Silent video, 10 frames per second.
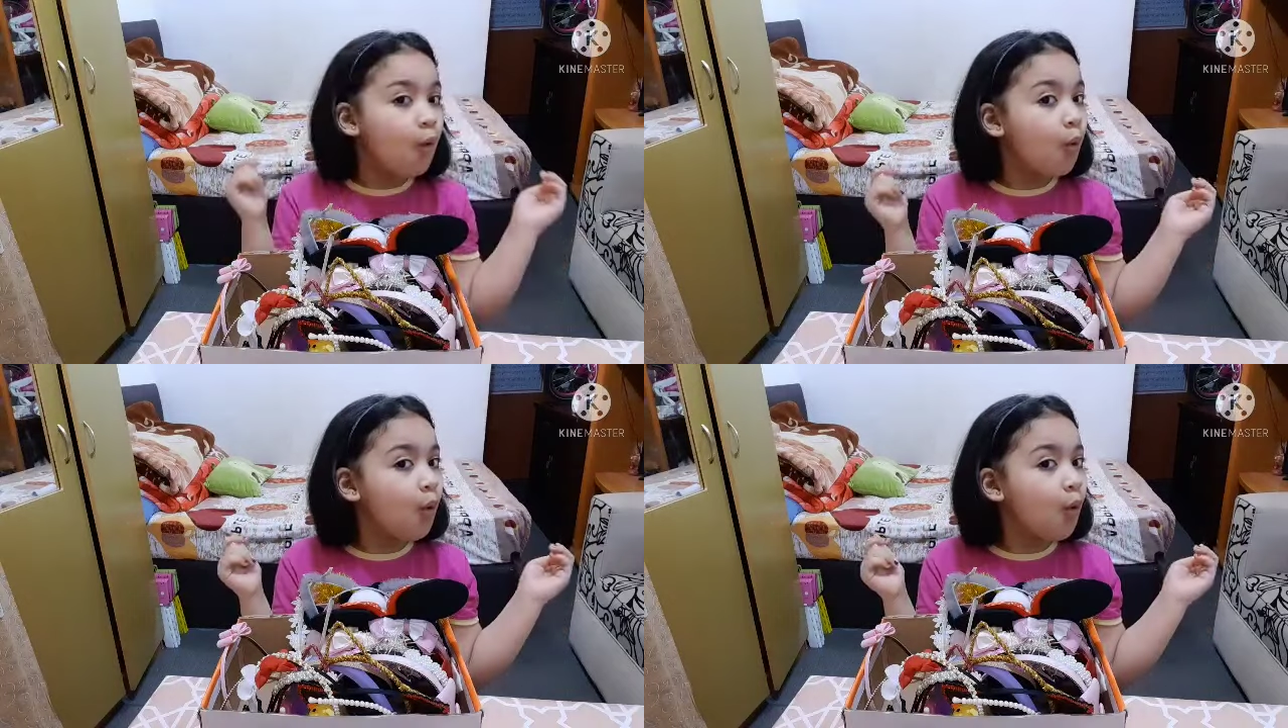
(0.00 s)

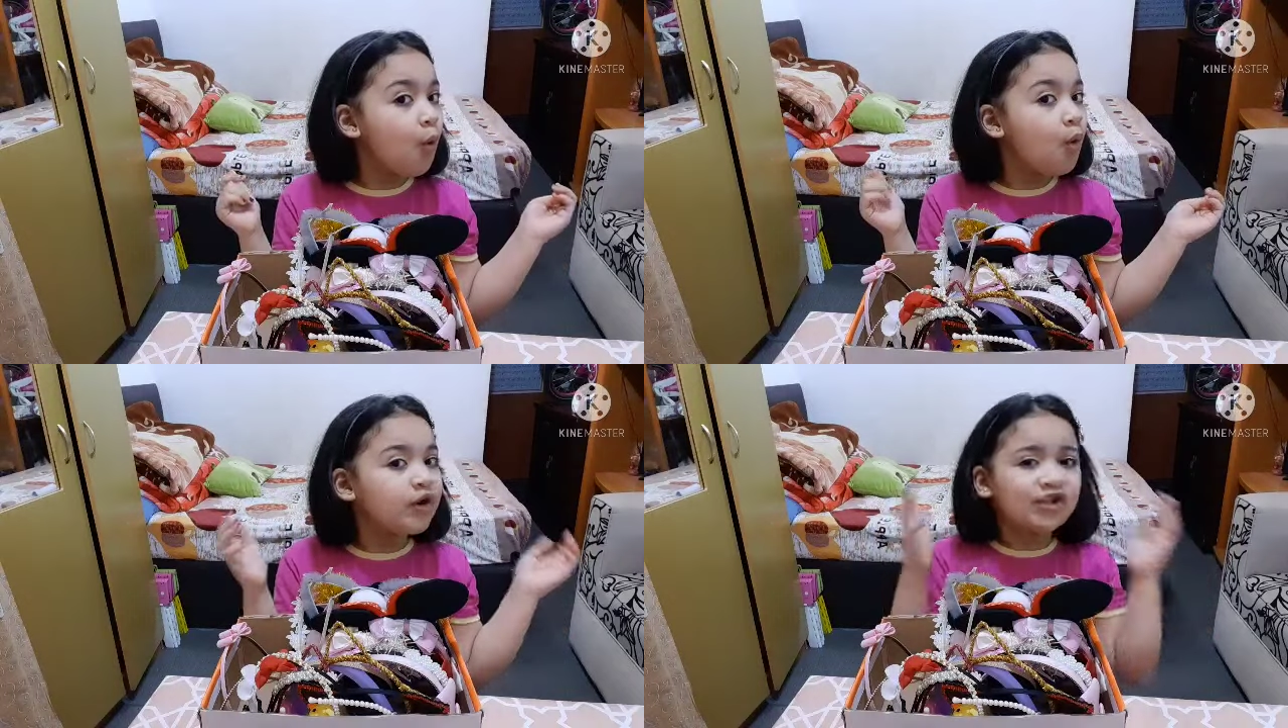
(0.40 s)

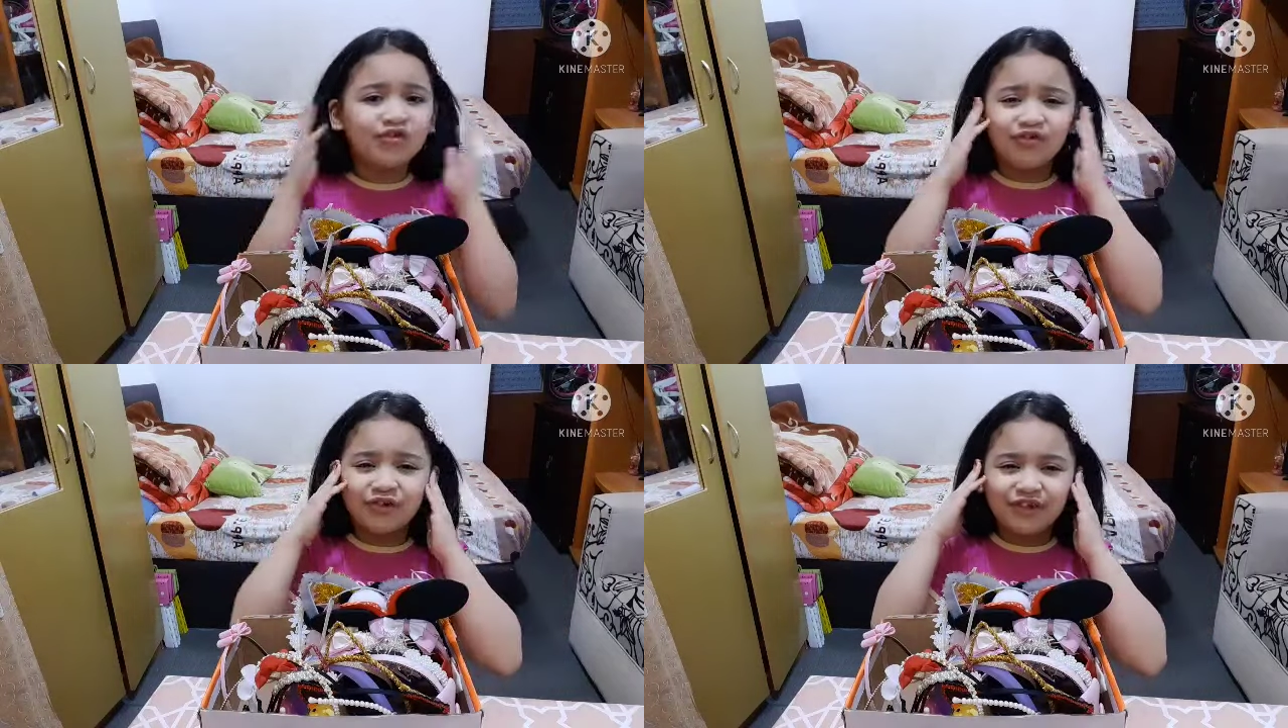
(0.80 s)
Oh,
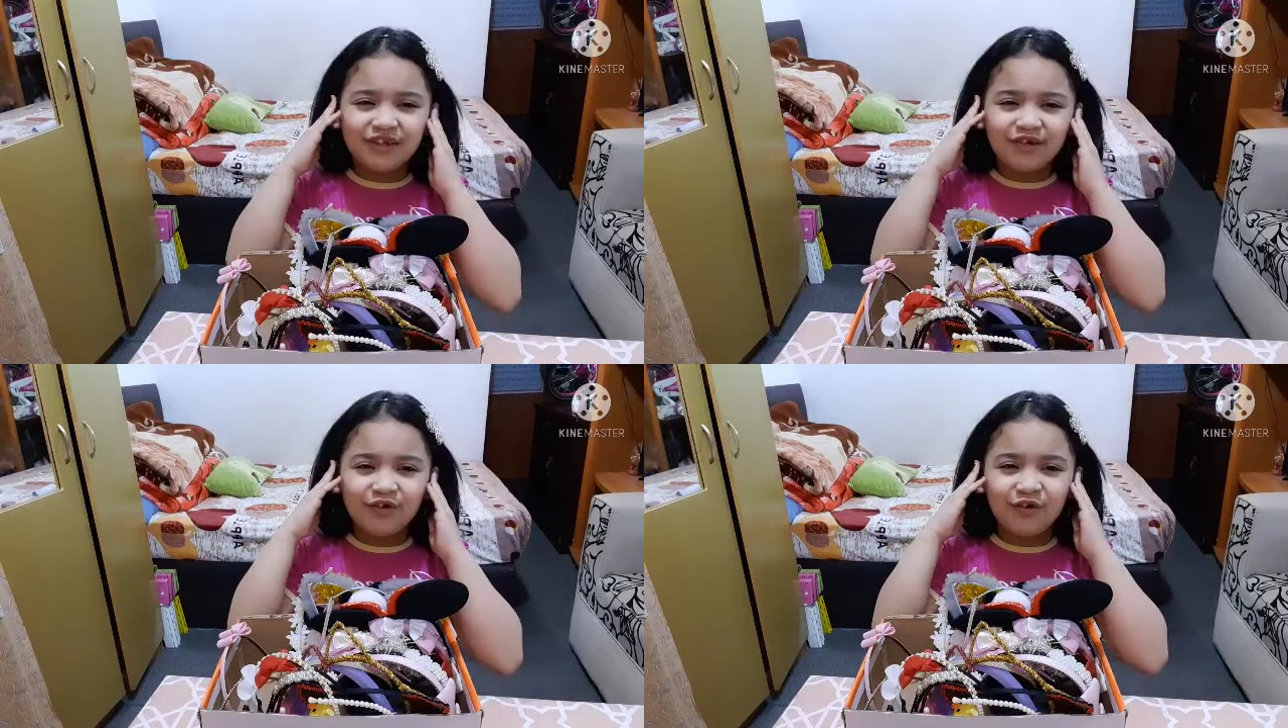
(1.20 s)
it's a
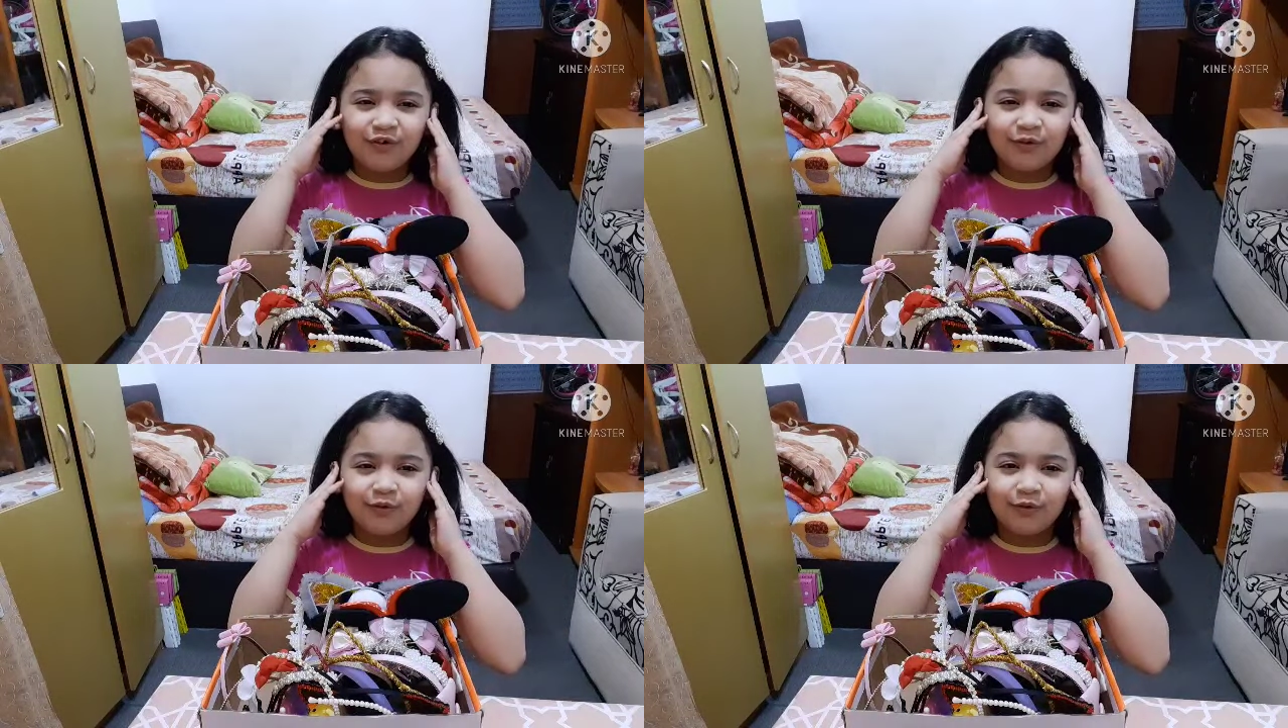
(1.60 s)
little
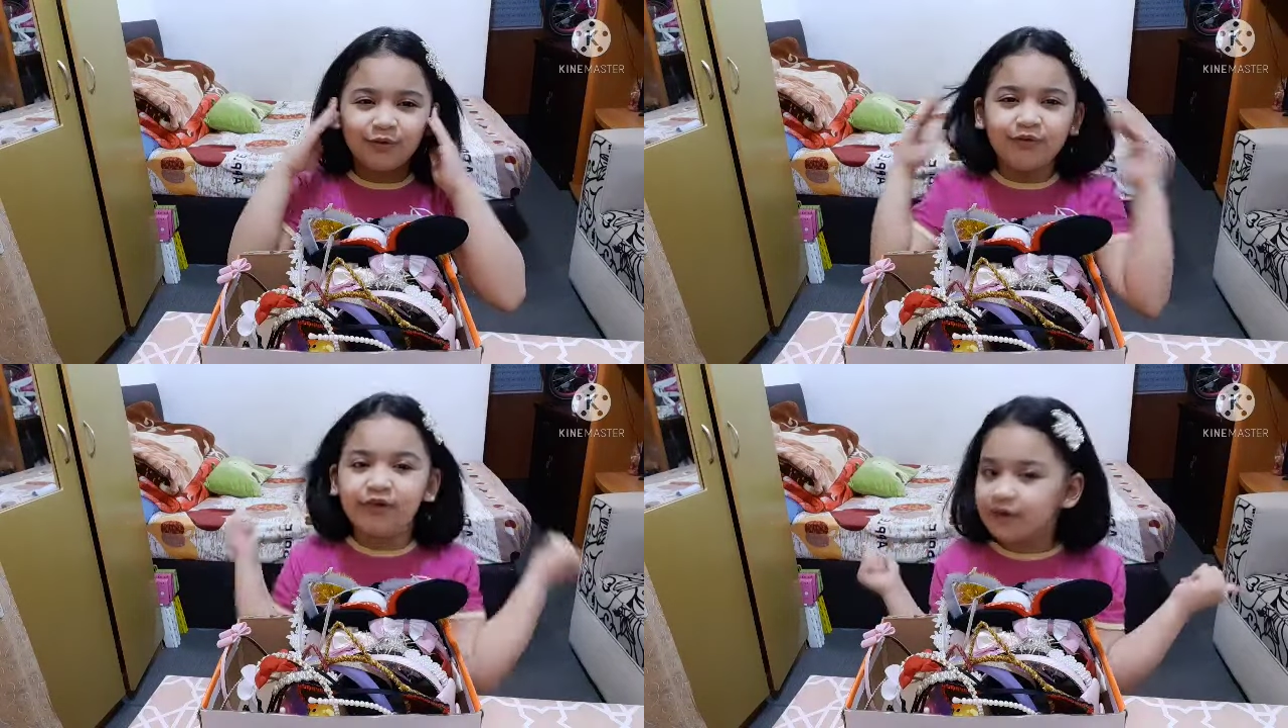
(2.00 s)
cold.